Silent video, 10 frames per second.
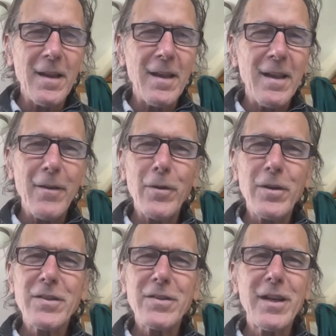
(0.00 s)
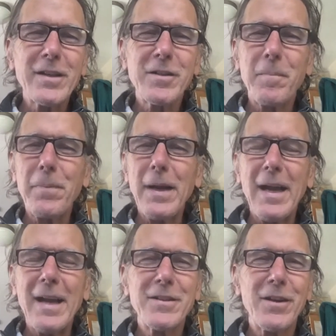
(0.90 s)
He was such a
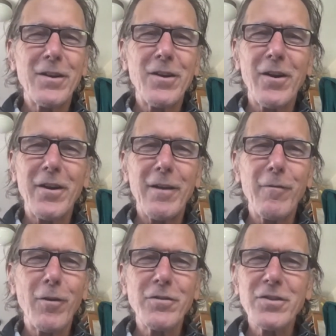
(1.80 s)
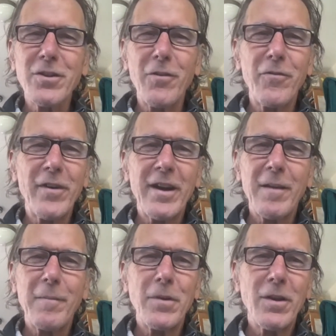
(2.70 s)
passionate gardener. He wrote so funny
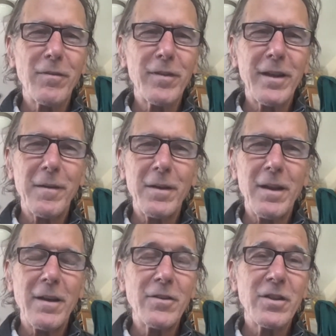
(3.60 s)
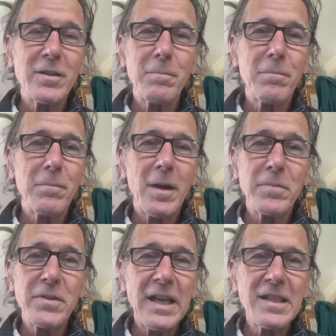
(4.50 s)
and beautifully and just
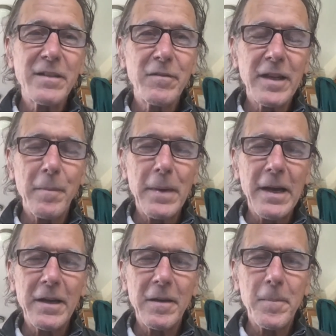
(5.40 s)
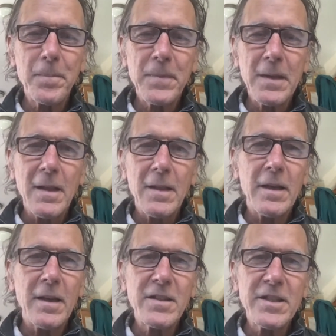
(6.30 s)
obsessively about it
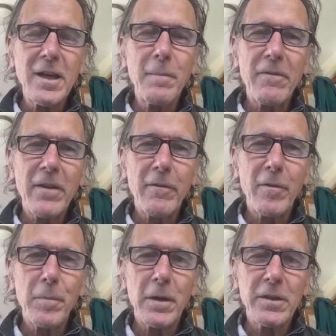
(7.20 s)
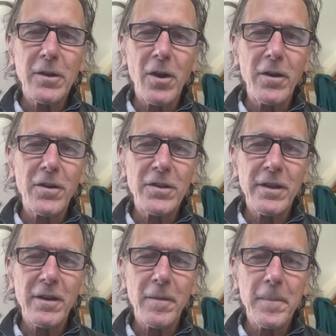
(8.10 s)
that it's still my favorite book, The Gardener's
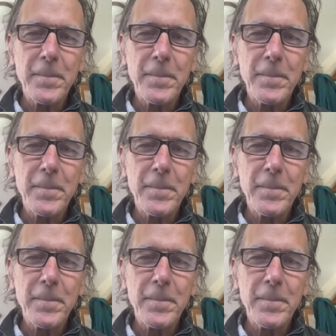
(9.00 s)
Year.